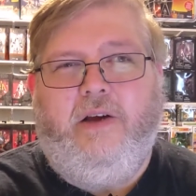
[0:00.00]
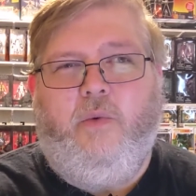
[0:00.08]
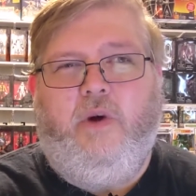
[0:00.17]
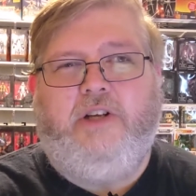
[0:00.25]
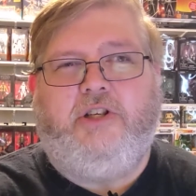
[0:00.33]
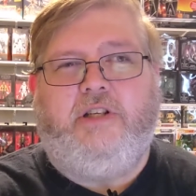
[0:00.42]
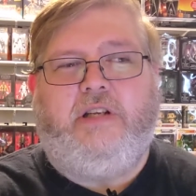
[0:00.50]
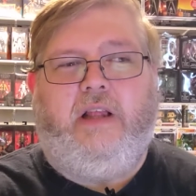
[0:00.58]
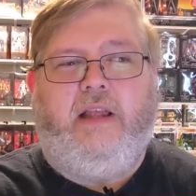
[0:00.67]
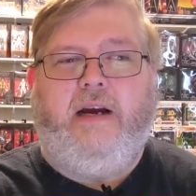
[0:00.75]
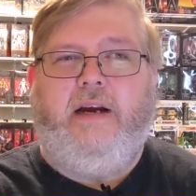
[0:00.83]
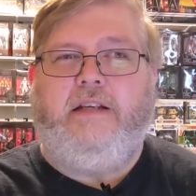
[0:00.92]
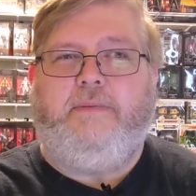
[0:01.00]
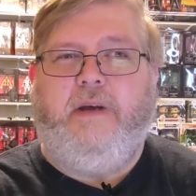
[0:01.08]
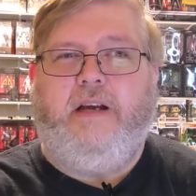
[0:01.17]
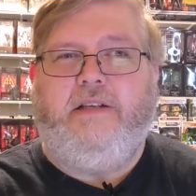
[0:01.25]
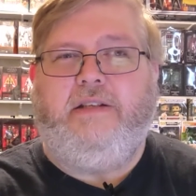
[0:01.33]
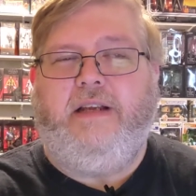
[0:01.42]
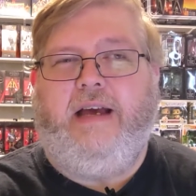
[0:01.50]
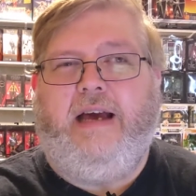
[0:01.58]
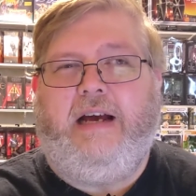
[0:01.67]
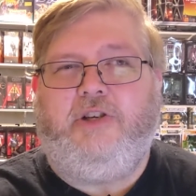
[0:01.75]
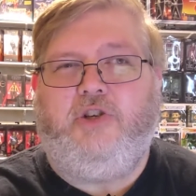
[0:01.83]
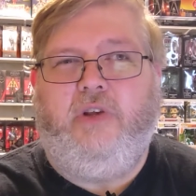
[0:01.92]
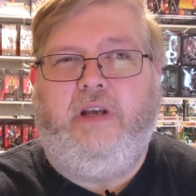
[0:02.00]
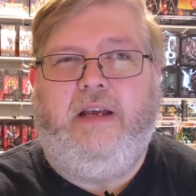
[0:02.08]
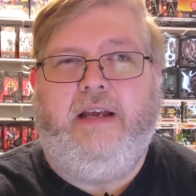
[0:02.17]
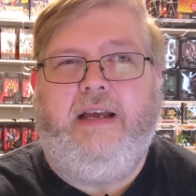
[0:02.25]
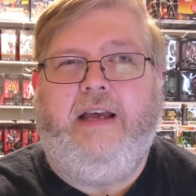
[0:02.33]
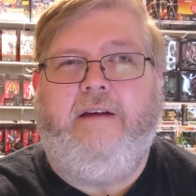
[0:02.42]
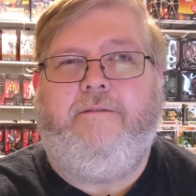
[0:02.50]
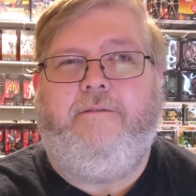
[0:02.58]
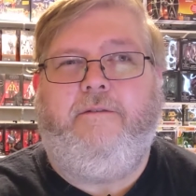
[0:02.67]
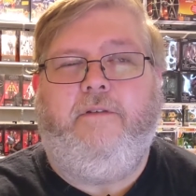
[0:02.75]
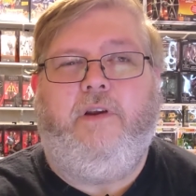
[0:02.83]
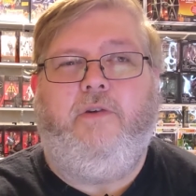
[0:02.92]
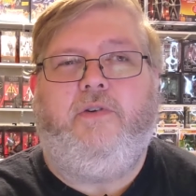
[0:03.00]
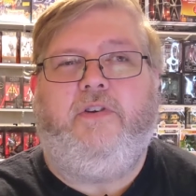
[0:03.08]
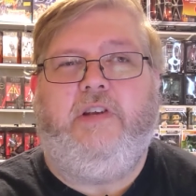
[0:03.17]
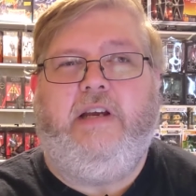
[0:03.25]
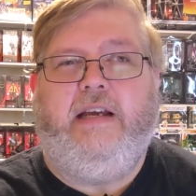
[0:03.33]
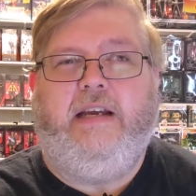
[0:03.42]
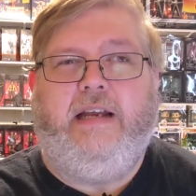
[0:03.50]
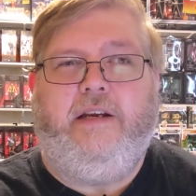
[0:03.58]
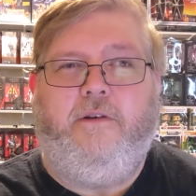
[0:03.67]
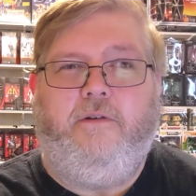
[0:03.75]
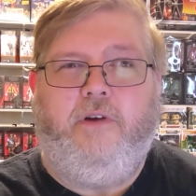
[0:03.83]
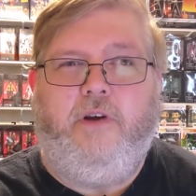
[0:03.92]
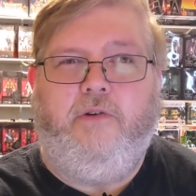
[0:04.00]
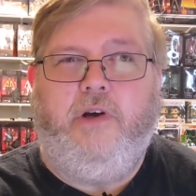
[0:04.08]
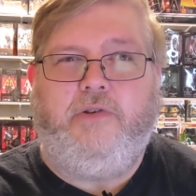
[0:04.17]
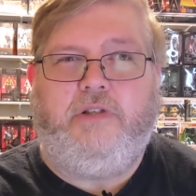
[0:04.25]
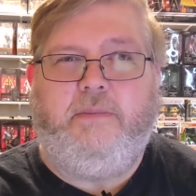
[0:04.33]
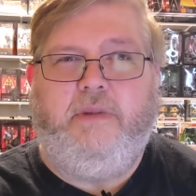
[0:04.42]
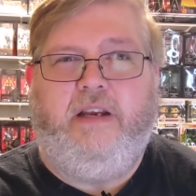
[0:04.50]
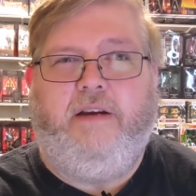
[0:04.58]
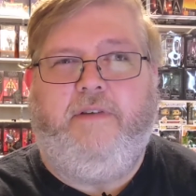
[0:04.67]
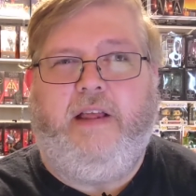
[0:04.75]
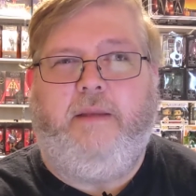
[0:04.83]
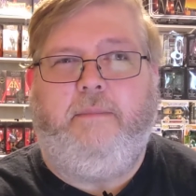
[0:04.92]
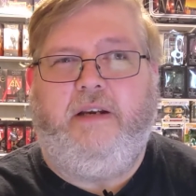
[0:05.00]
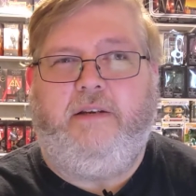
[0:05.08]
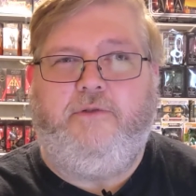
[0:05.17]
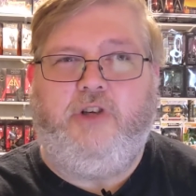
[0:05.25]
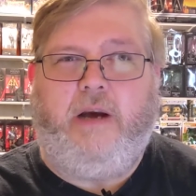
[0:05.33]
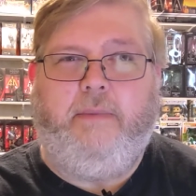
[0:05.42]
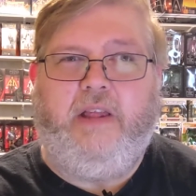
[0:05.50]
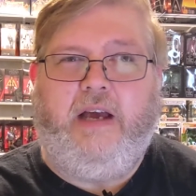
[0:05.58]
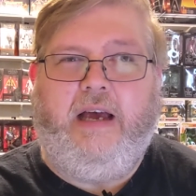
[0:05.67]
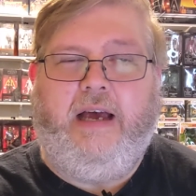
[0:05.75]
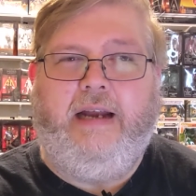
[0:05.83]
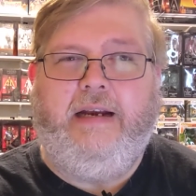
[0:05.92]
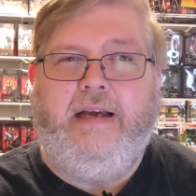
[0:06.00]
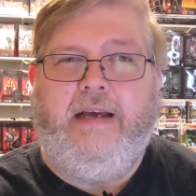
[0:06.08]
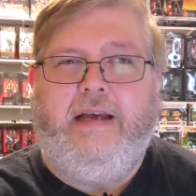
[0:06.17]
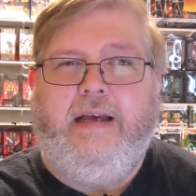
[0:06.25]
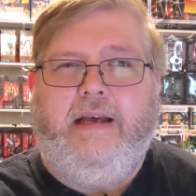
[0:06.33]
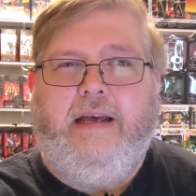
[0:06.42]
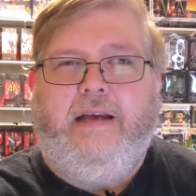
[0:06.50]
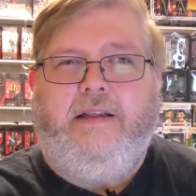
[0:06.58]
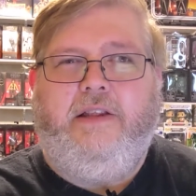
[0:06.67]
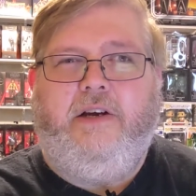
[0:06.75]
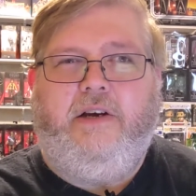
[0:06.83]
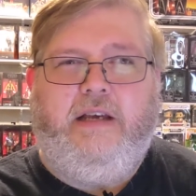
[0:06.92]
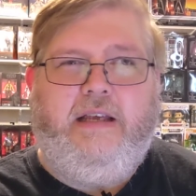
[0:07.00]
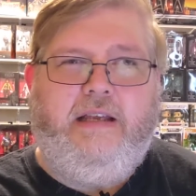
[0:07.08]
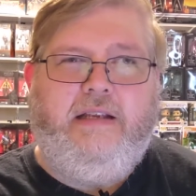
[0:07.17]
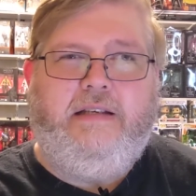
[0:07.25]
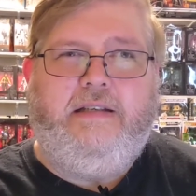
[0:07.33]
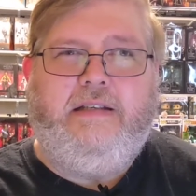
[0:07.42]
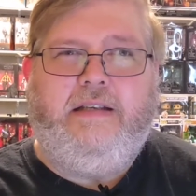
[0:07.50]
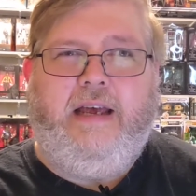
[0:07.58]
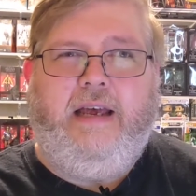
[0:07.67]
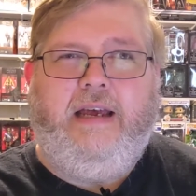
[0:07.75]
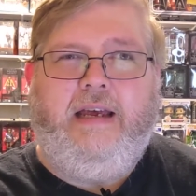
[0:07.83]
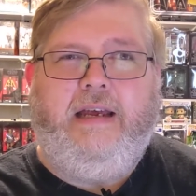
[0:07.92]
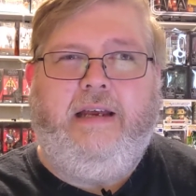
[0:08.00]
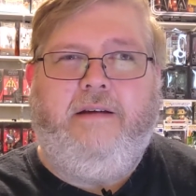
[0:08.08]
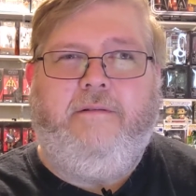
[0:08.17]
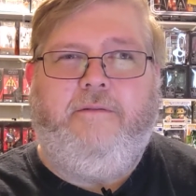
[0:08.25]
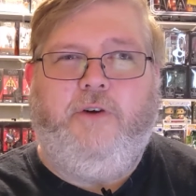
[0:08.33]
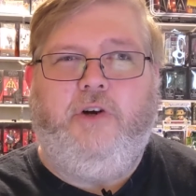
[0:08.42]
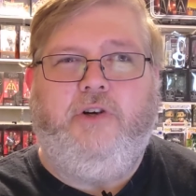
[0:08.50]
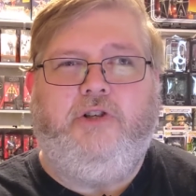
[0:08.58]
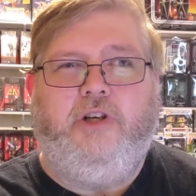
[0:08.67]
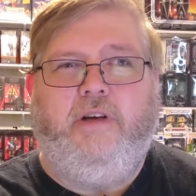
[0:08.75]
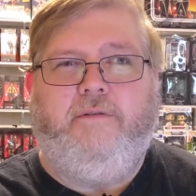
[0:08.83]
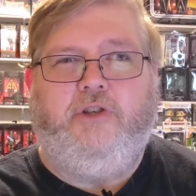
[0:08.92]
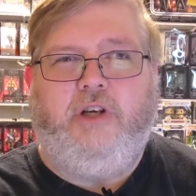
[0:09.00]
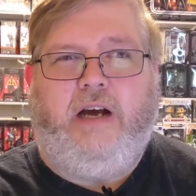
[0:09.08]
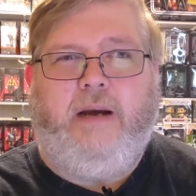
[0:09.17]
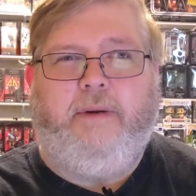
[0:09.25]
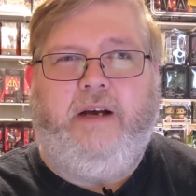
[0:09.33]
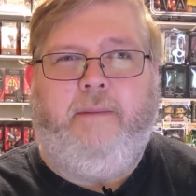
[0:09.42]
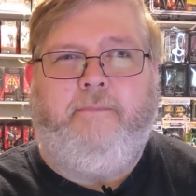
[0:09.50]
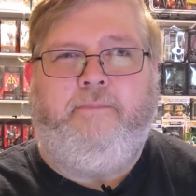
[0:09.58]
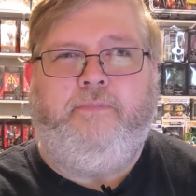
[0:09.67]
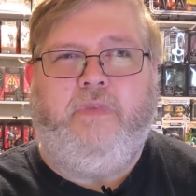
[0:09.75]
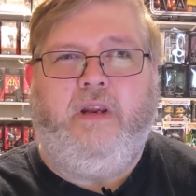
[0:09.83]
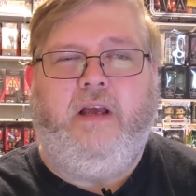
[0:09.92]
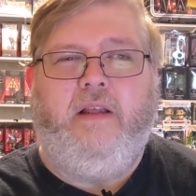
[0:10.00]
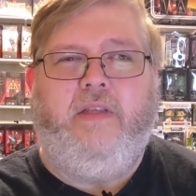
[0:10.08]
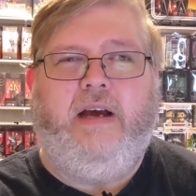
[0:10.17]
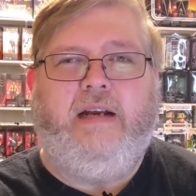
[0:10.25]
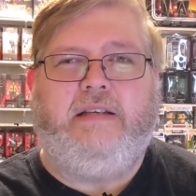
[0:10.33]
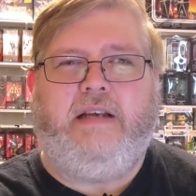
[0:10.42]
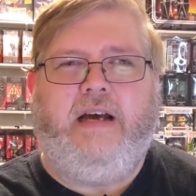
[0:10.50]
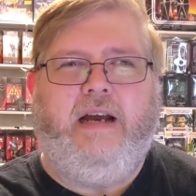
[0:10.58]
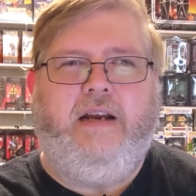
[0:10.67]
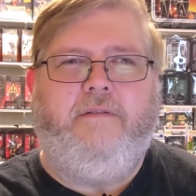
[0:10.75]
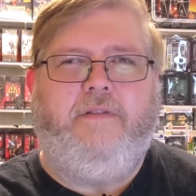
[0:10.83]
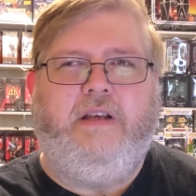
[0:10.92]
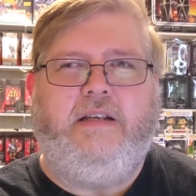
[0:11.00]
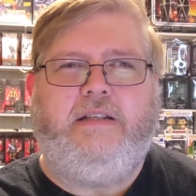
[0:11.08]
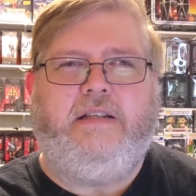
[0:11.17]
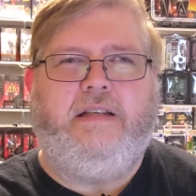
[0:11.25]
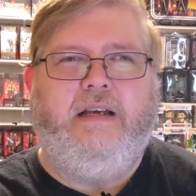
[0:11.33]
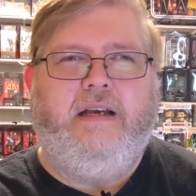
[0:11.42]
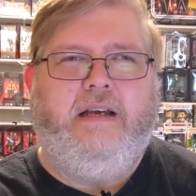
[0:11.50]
which is hilarious because actually if you see it and you know some of the development of Jabba the Hutt, there is a version of Jabba that is kind of this,